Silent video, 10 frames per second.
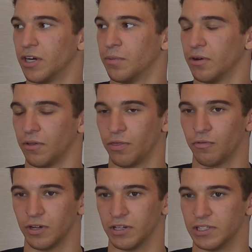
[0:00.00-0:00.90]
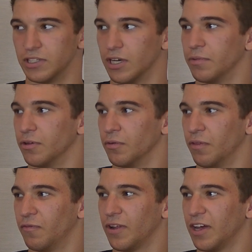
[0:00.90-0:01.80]
Secret Number 3,
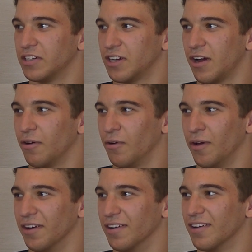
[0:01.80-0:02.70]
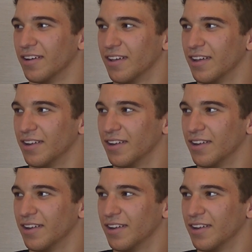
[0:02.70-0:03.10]
CW, with Flash, Arrow, and...